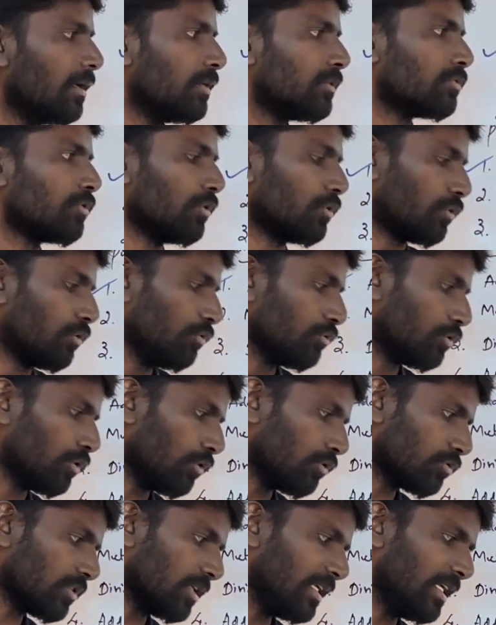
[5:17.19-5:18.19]
So
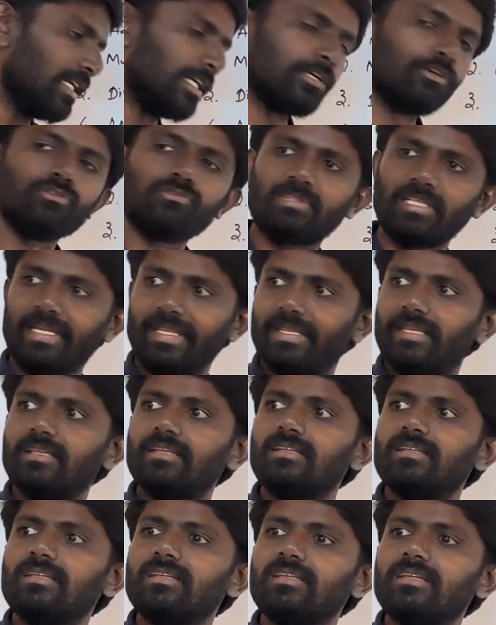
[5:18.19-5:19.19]
2000 into 3,
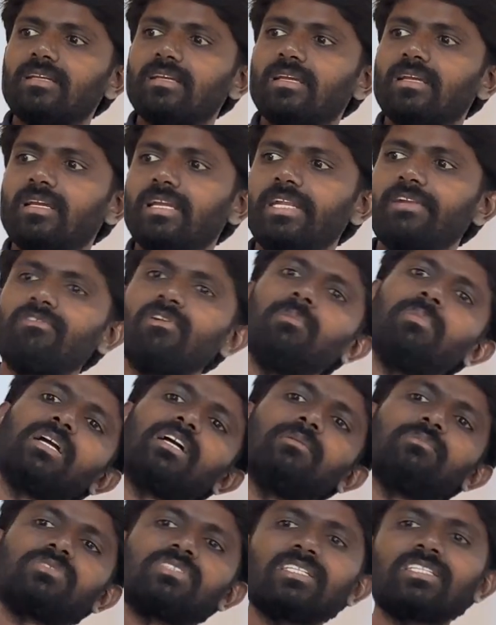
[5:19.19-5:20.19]
it will
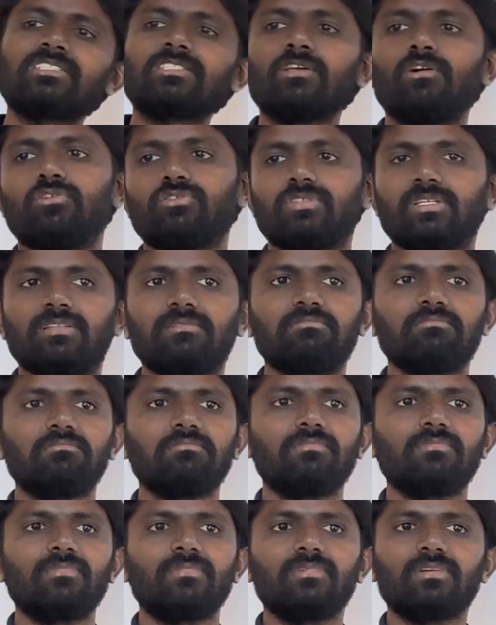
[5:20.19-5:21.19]
become 6000.
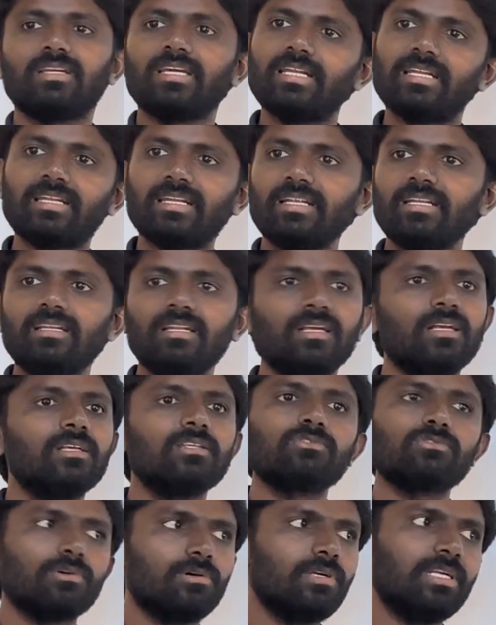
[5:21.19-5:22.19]
Correct, right?
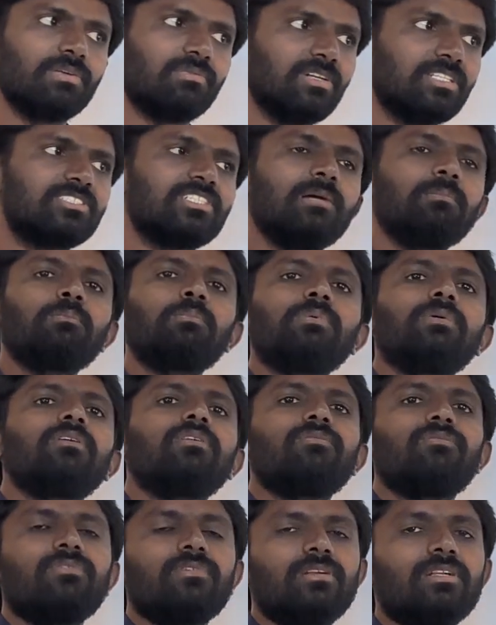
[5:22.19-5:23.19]
So it will jump
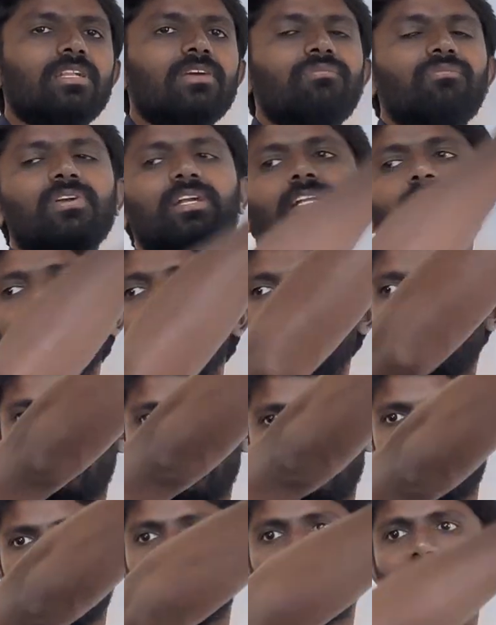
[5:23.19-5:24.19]
different
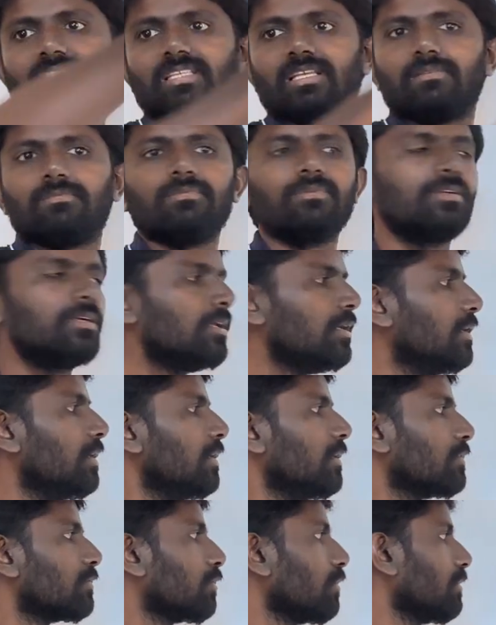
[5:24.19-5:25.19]
location itself.
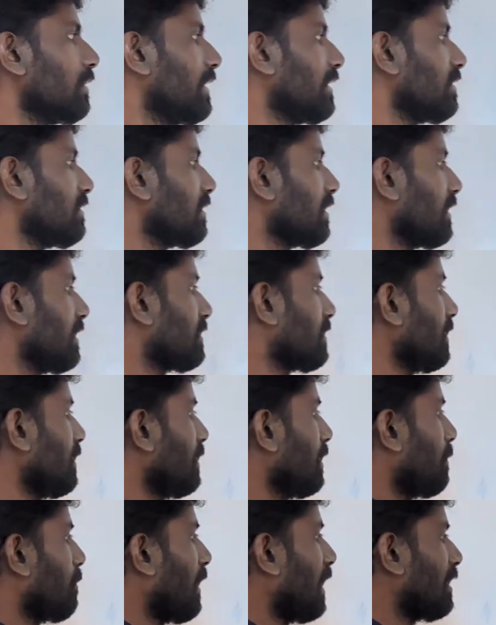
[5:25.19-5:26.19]
So that is the reason
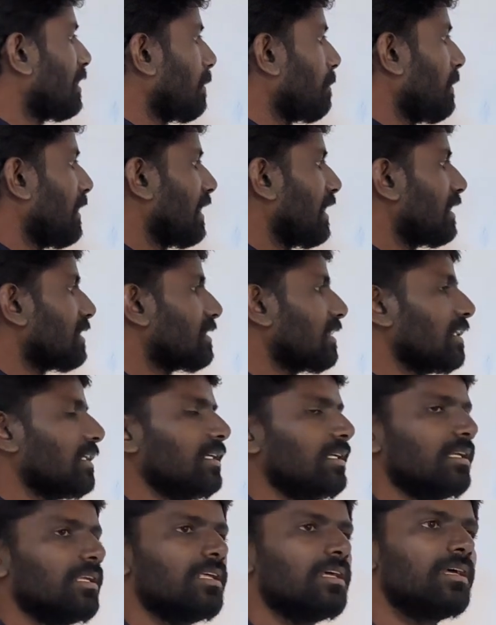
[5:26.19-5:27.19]
the
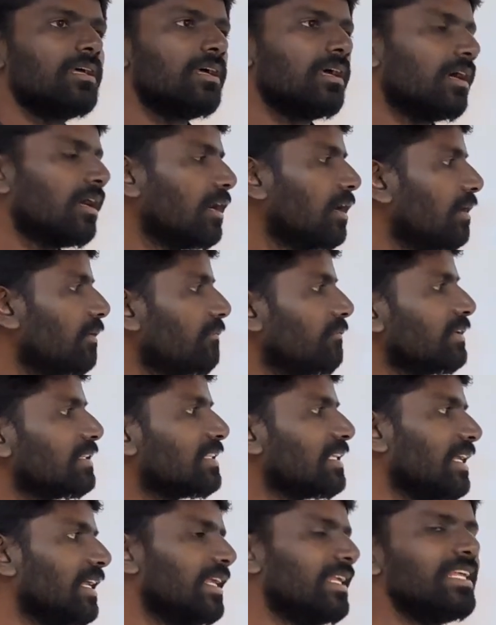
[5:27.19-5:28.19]
multiplication with
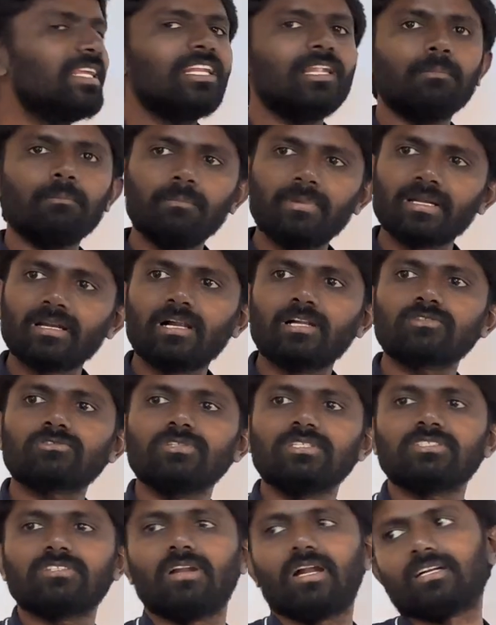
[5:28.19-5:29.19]
any number also
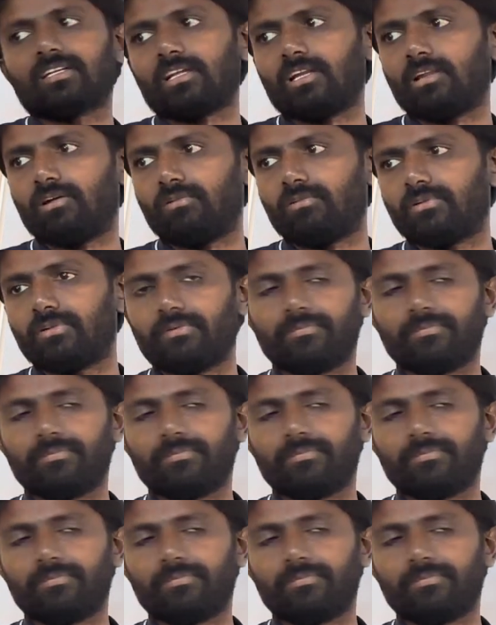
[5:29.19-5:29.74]
is not allowed.